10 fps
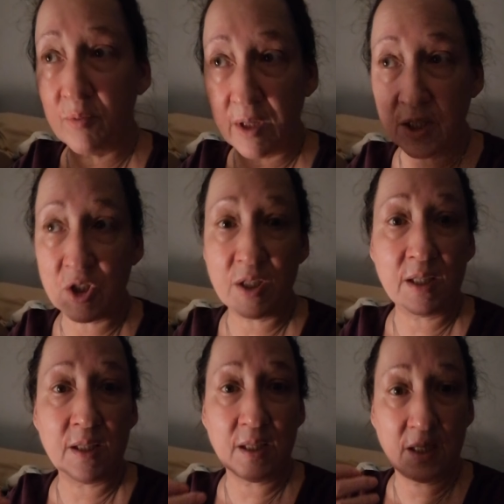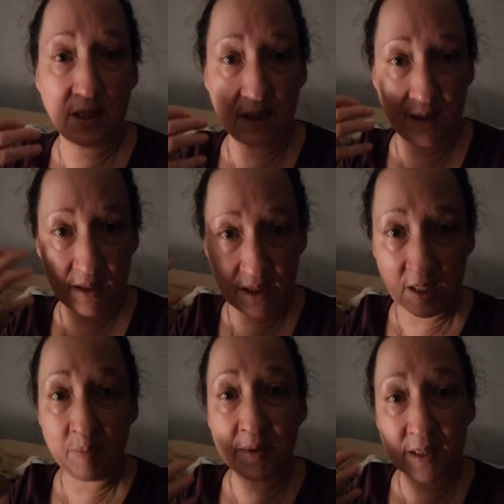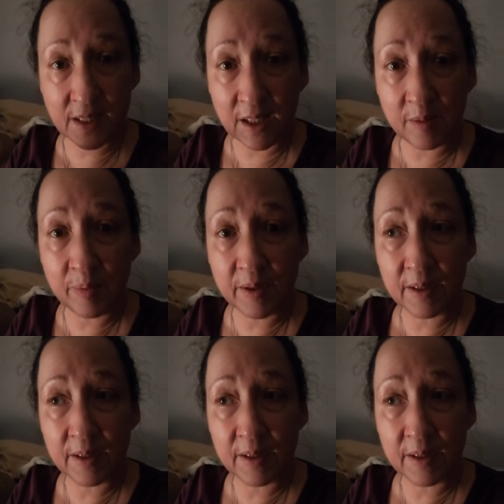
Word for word: reaching deep sleep,